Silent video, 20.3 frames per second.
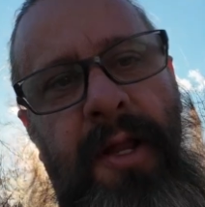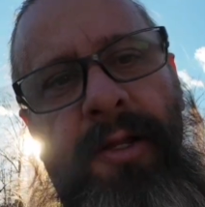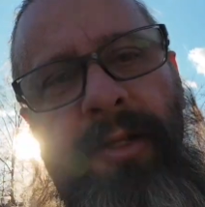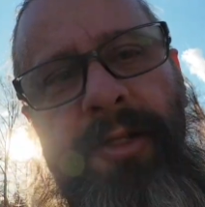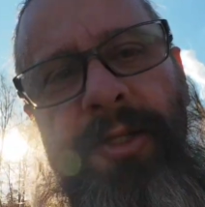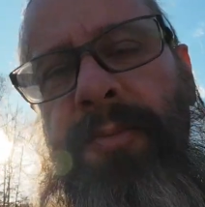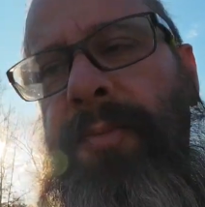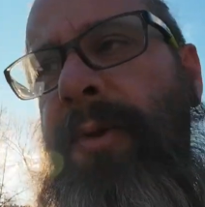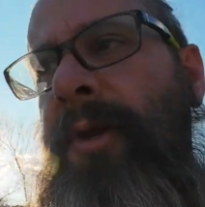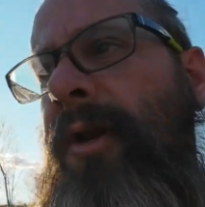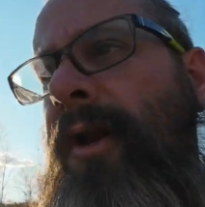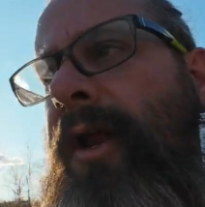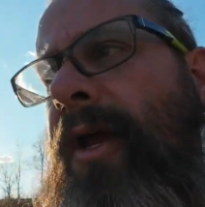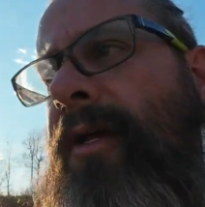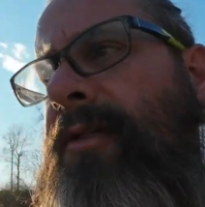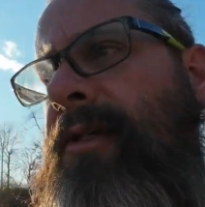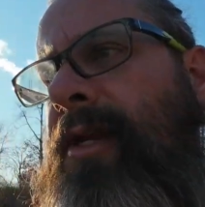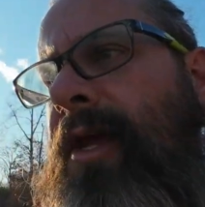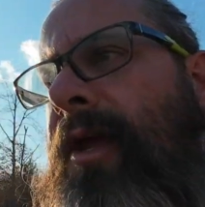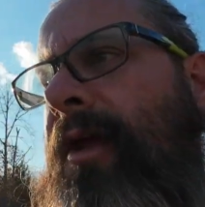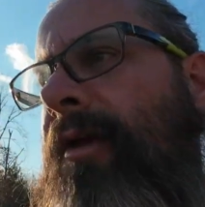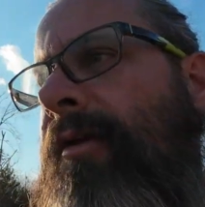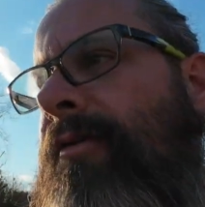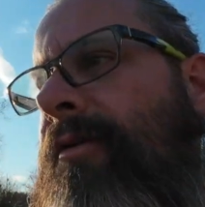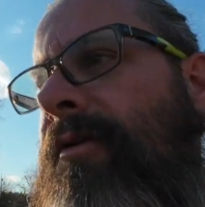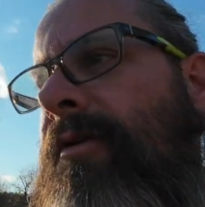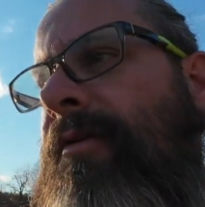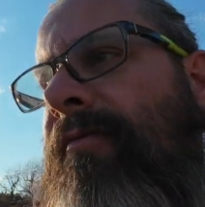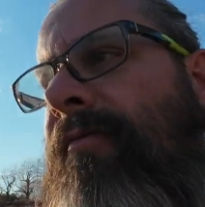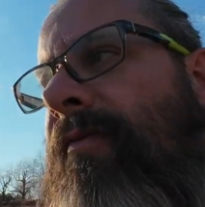It's been a nice day,
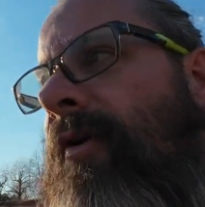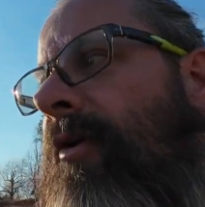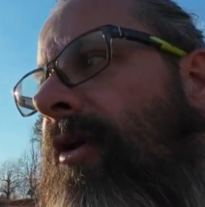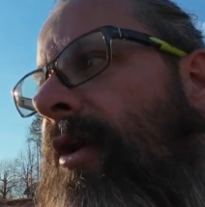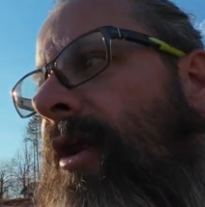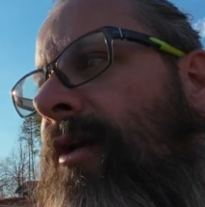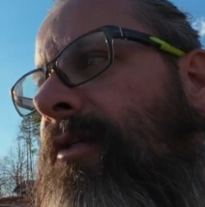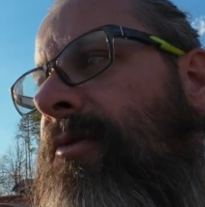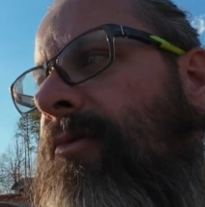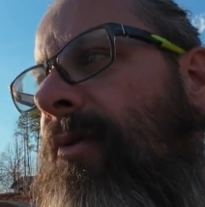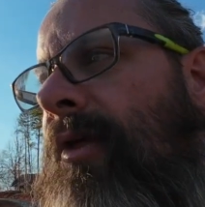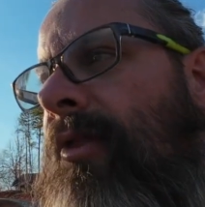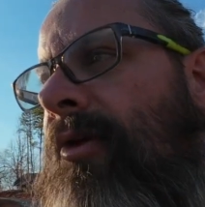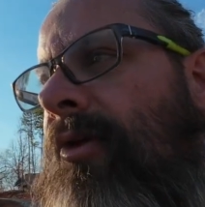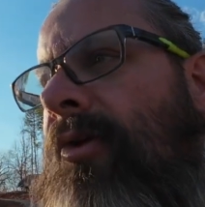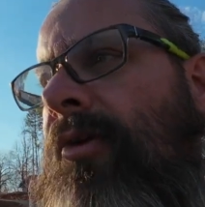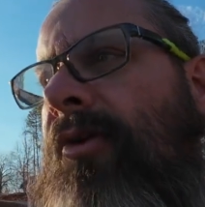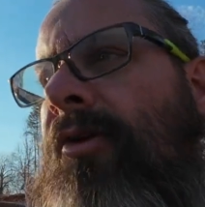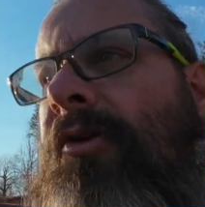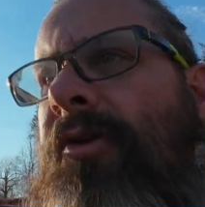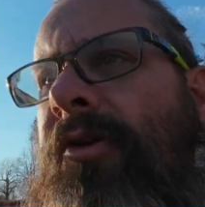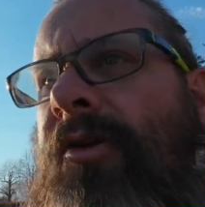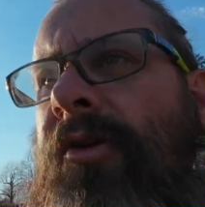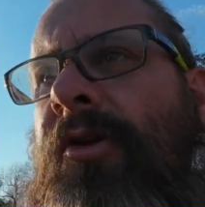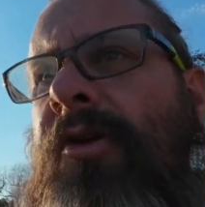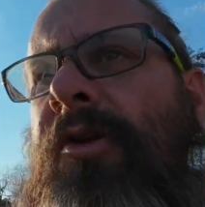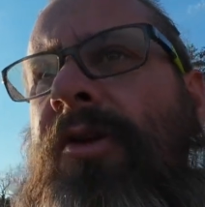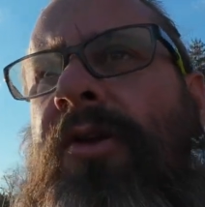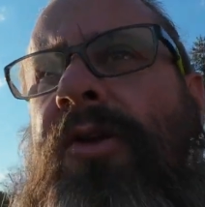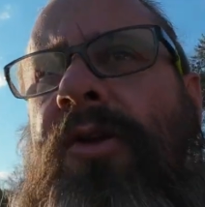very nice weather.
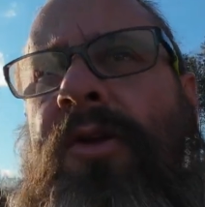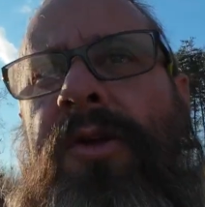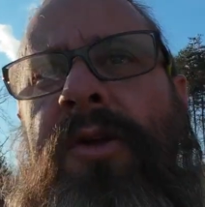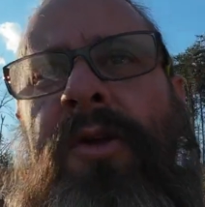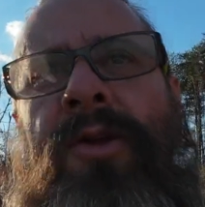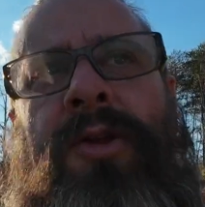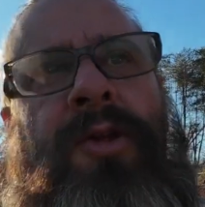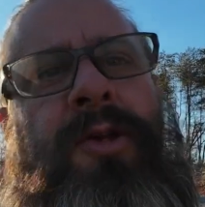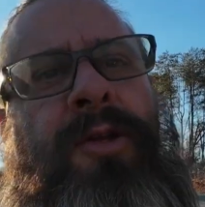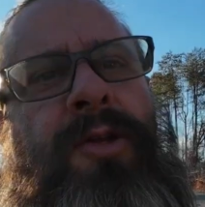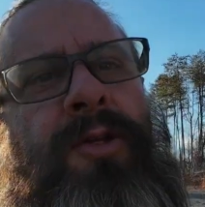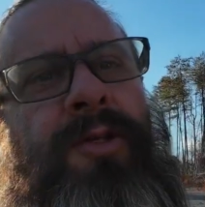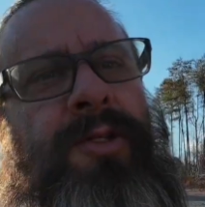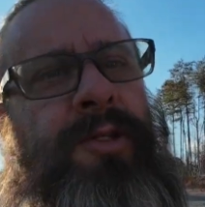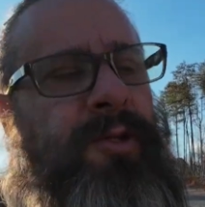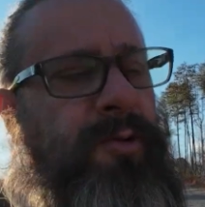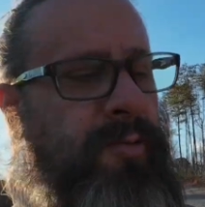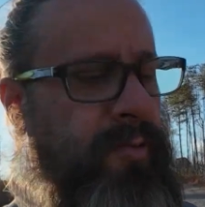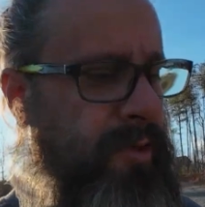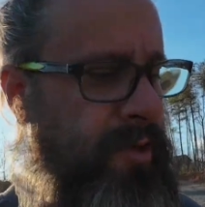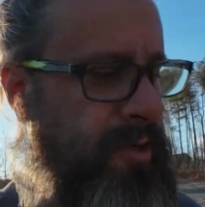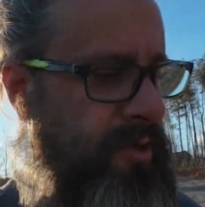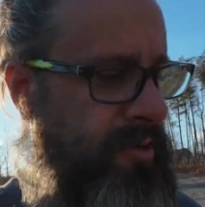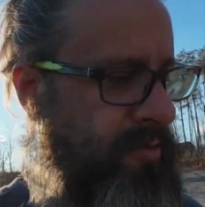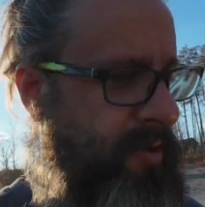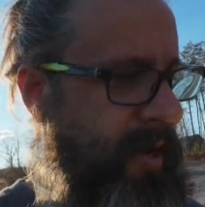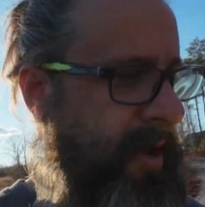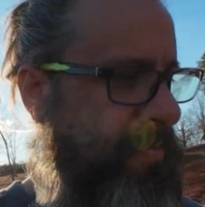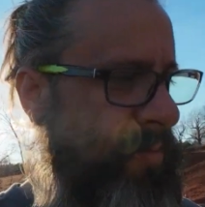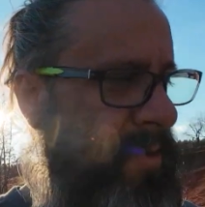So we're gonna
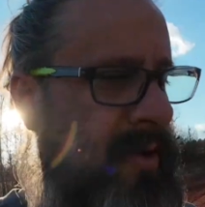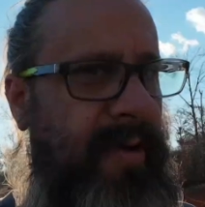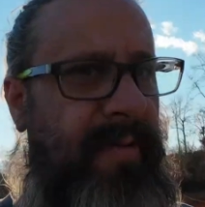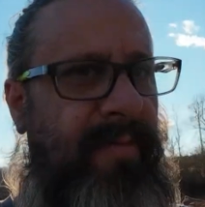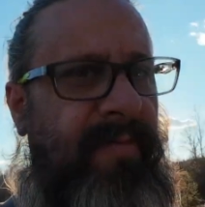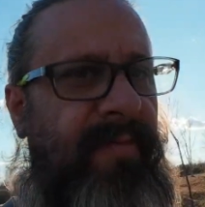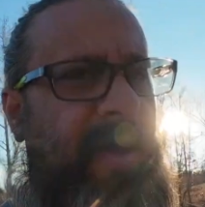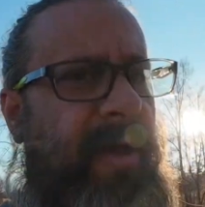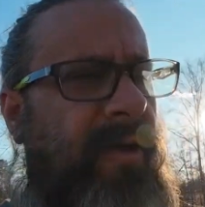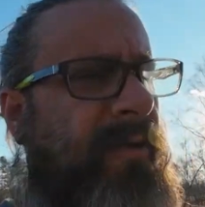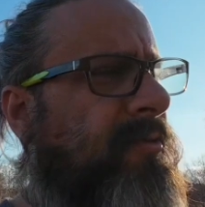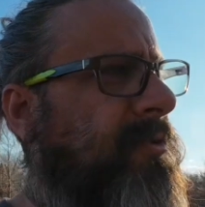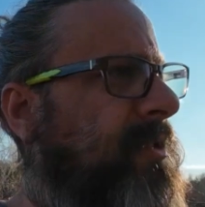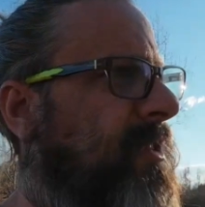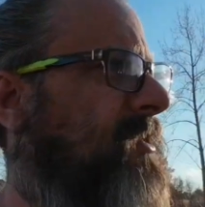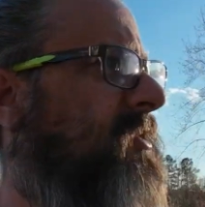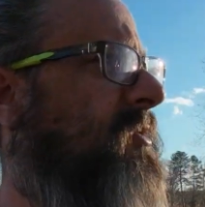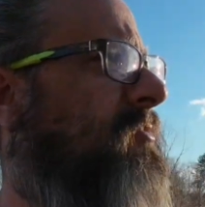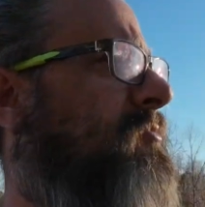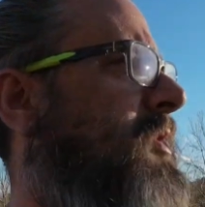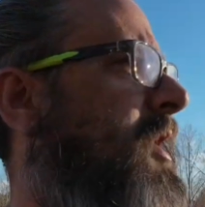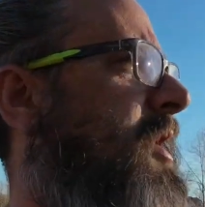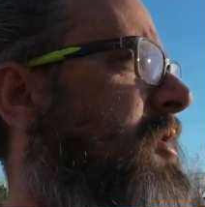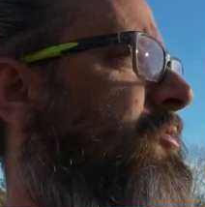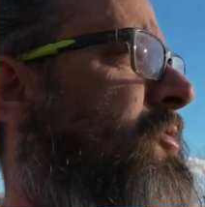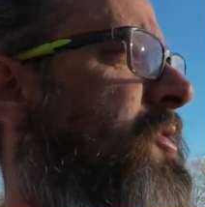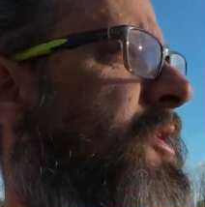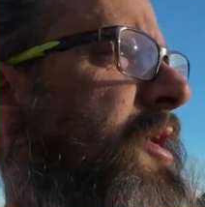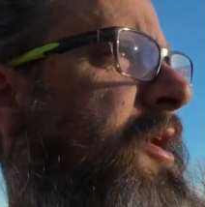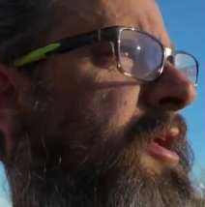wrap it up. Val did some
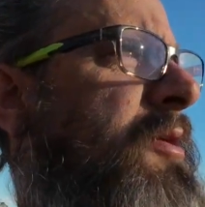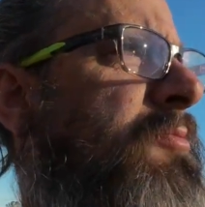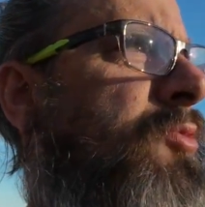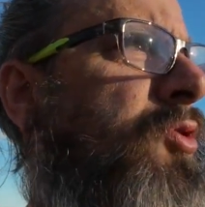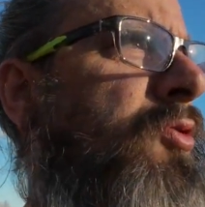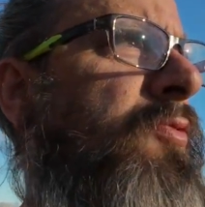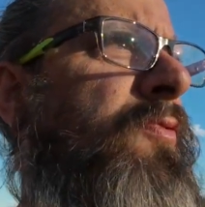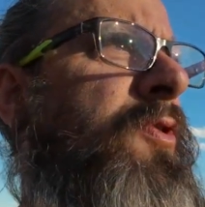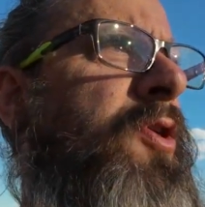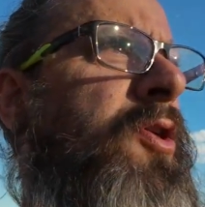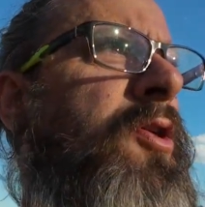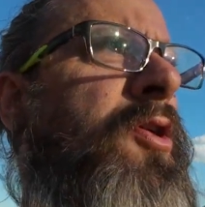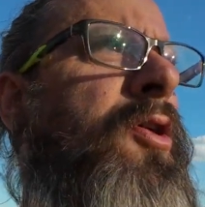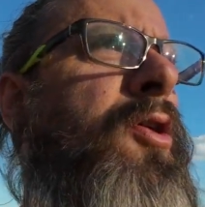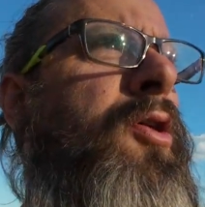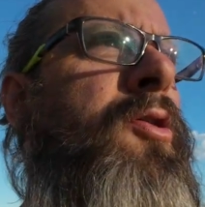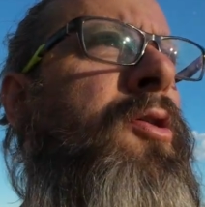dowsing and moved her